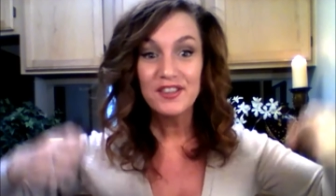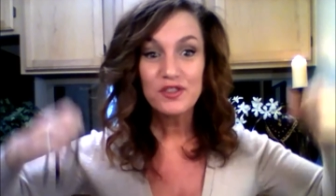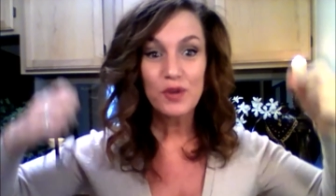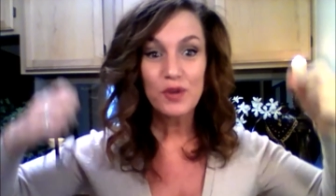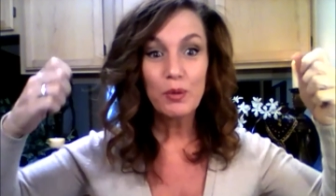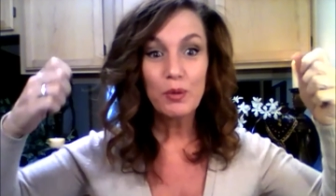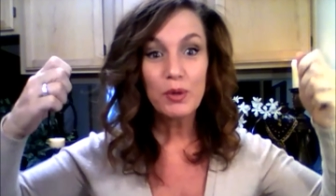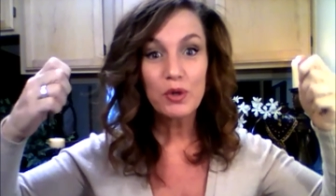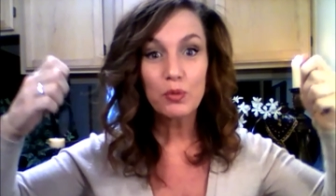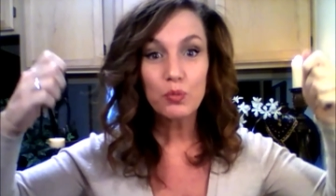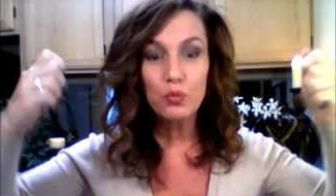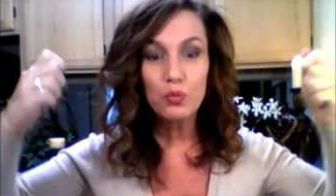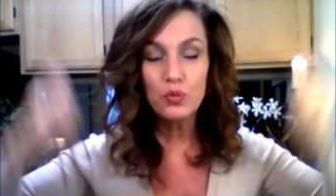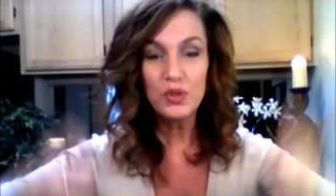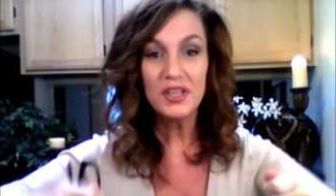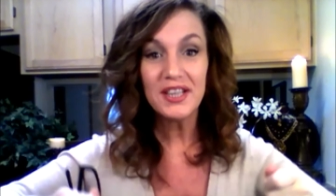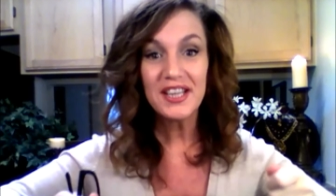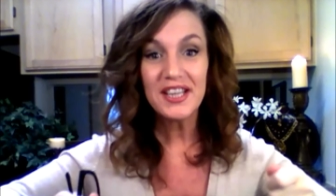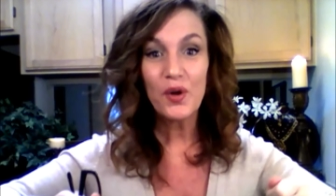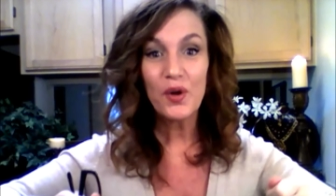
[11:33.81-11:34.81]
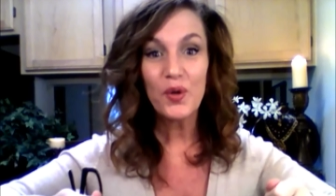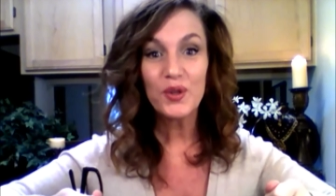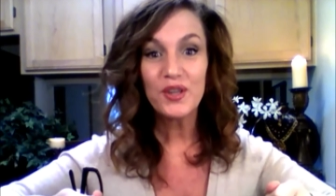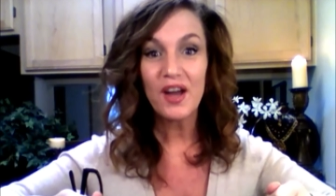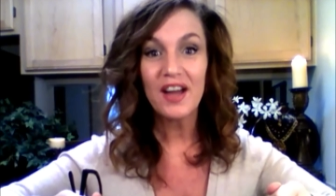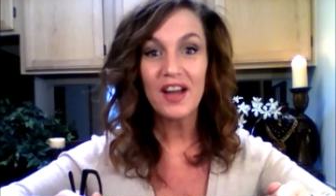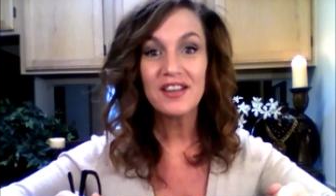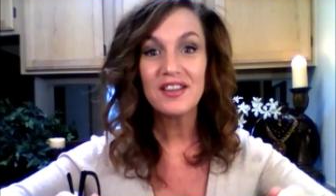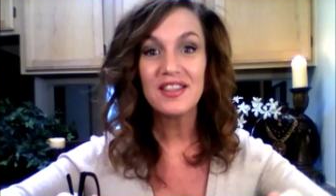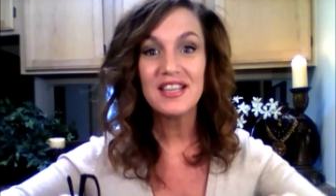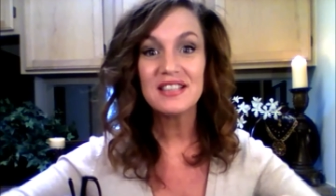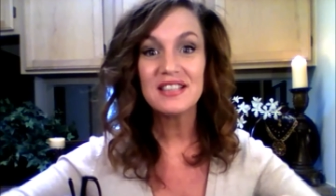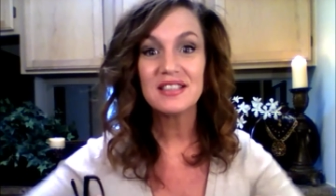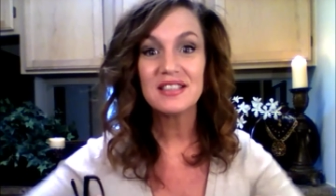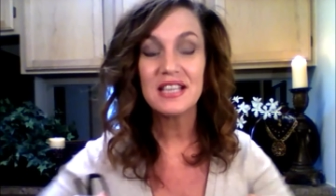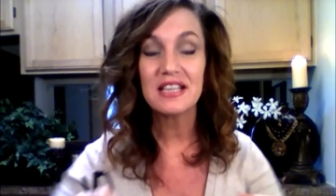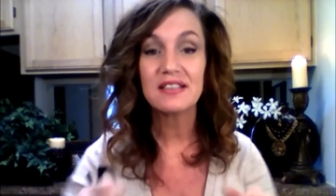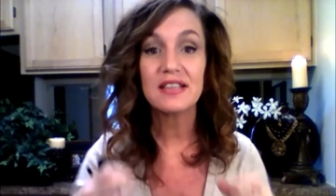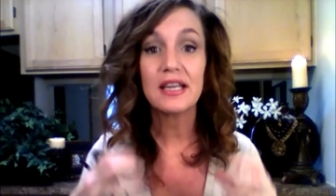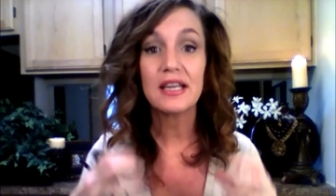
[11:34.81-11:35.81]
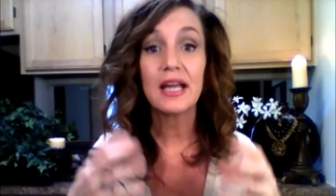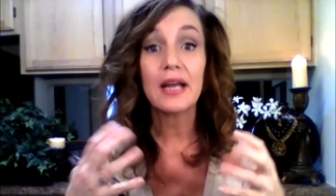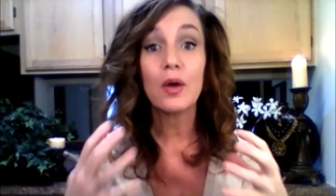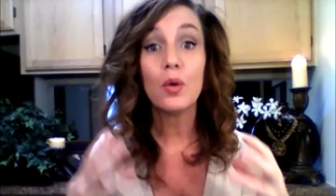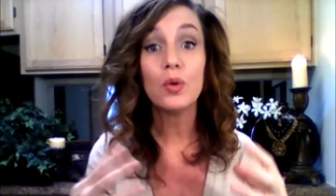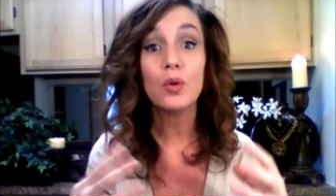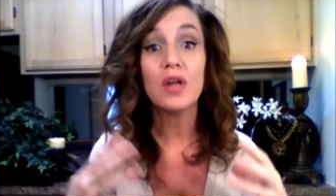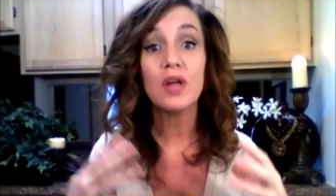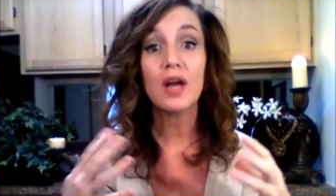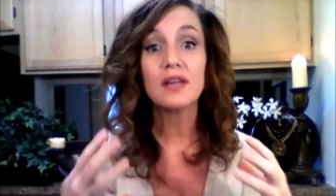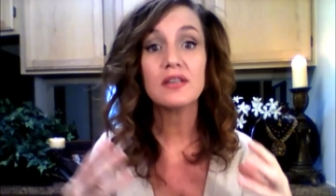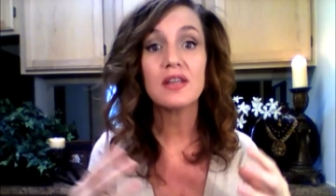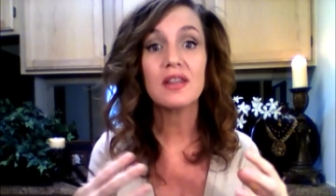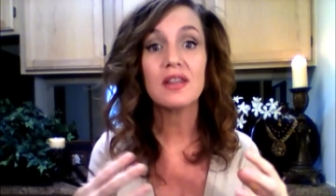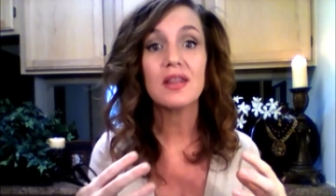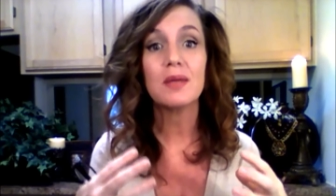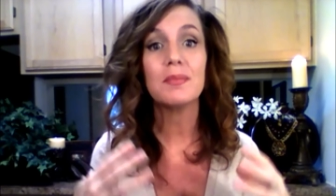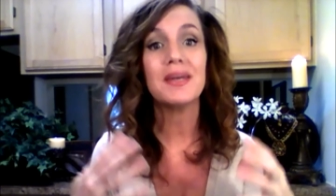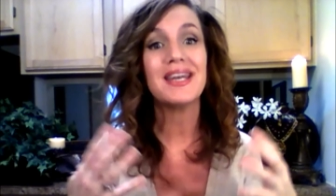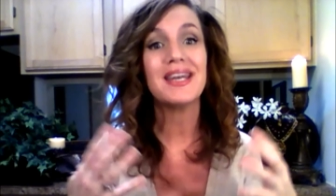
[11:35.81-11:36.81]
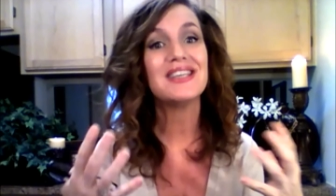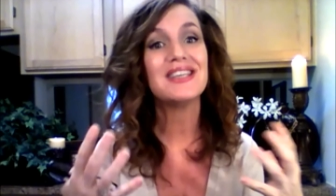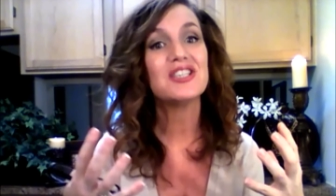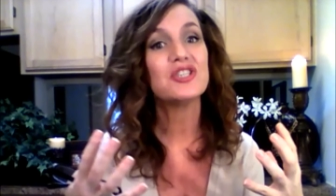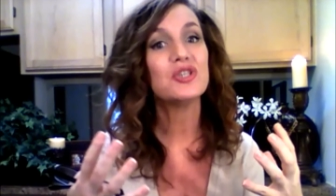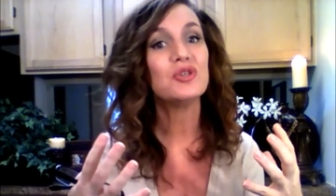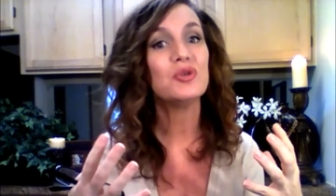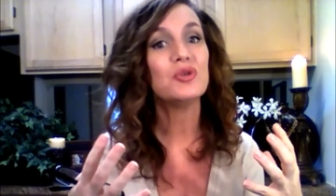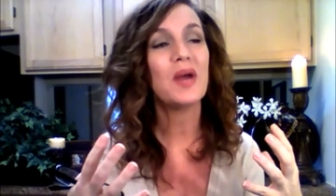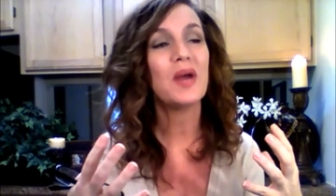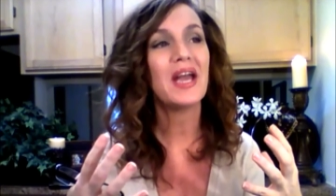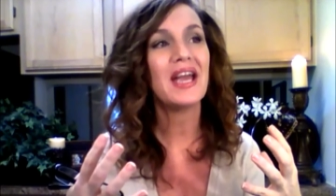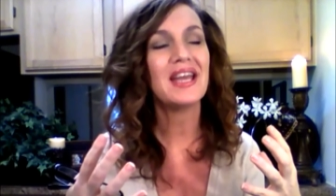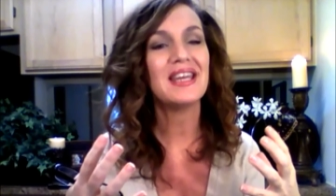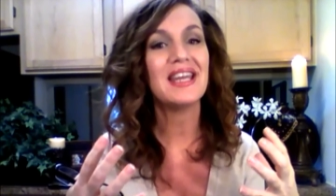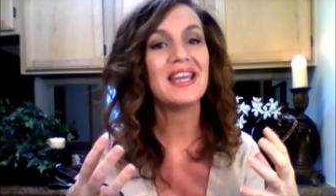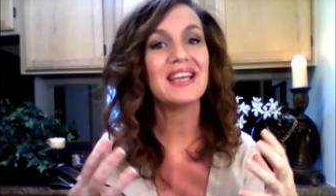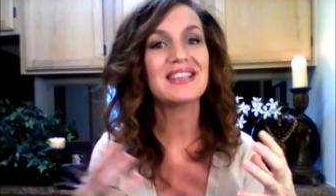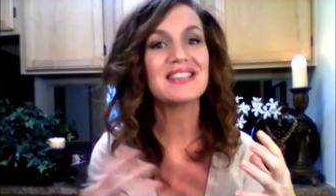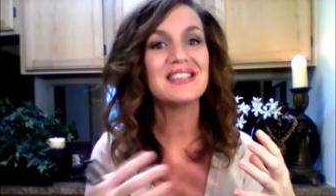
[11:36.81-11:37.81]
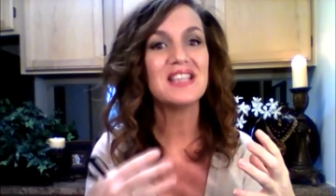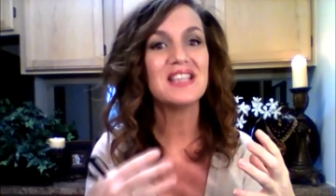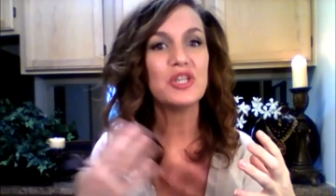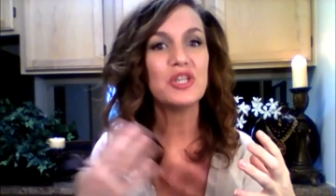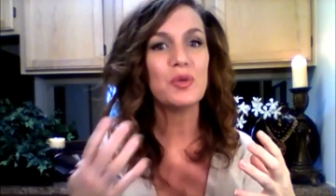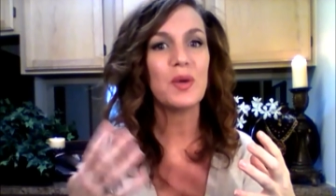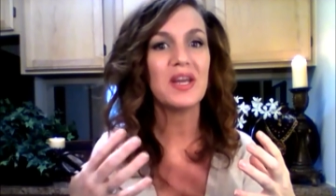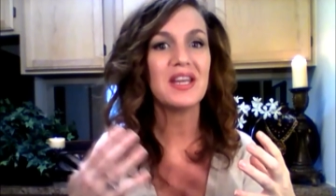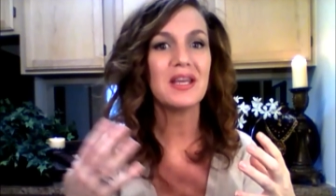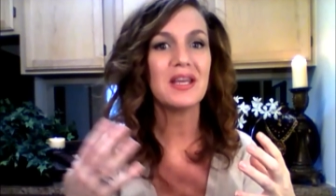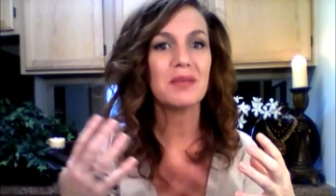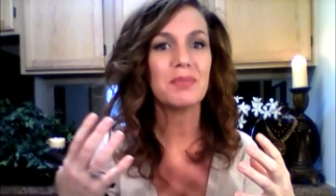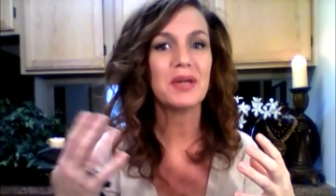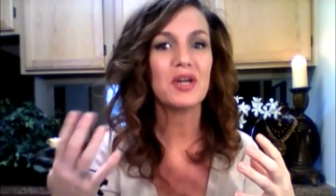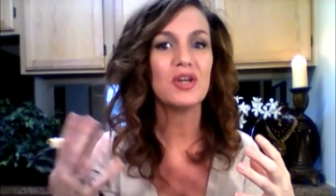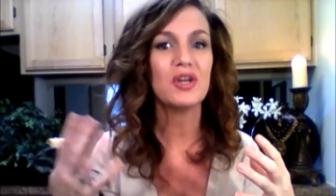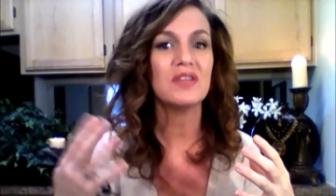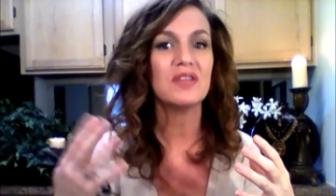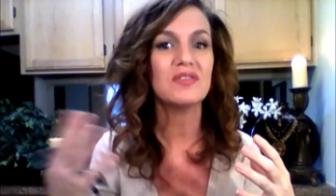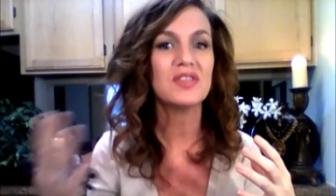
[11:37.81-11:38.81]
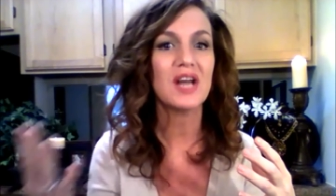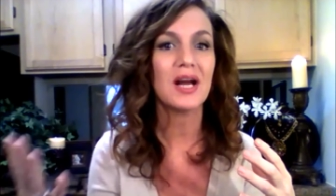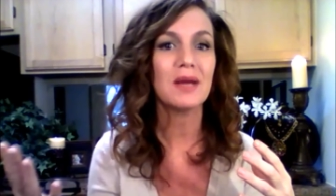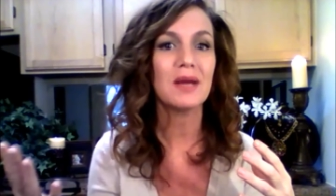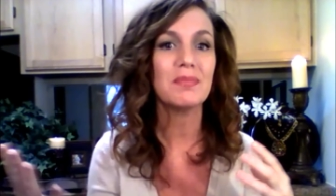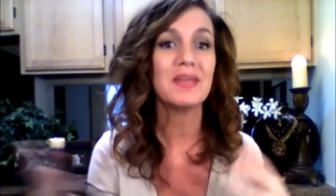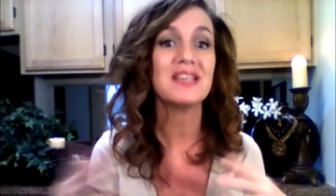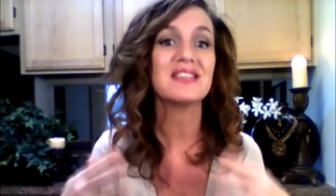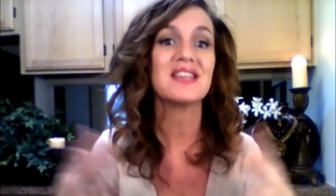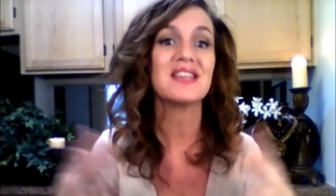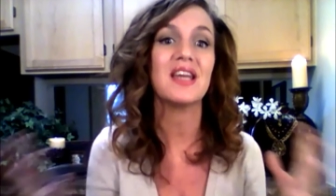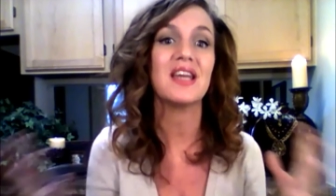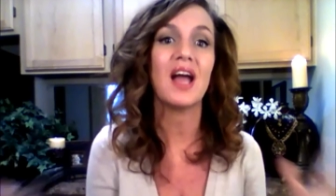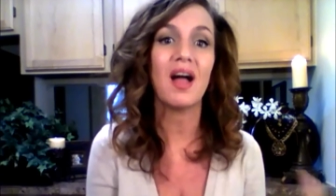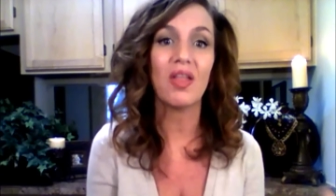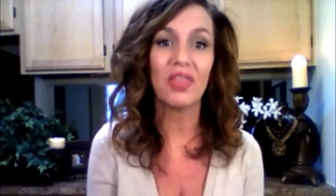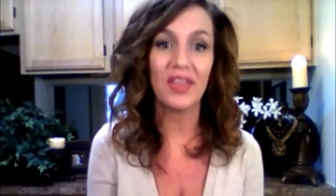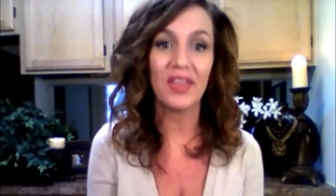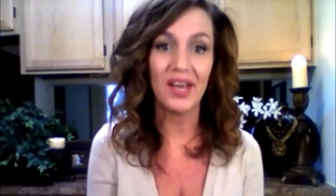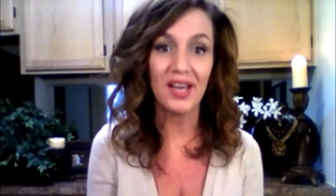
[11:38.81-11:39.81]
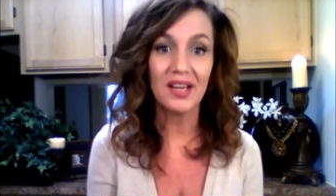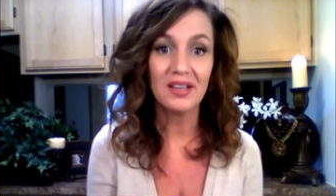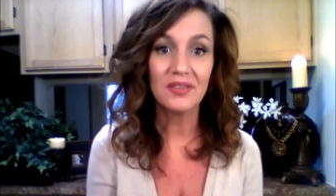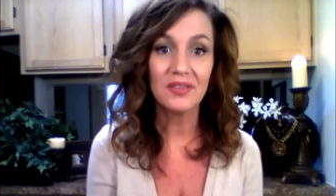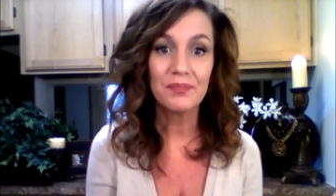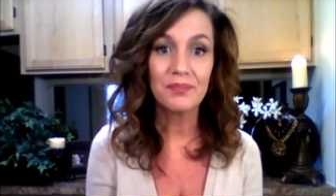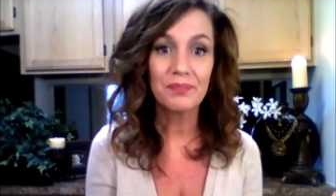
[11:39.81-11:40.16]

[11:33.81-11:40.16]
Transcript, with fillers: So I want to really hold on to these things, and I hold on to them to an extenuating period of time that is unhealthy.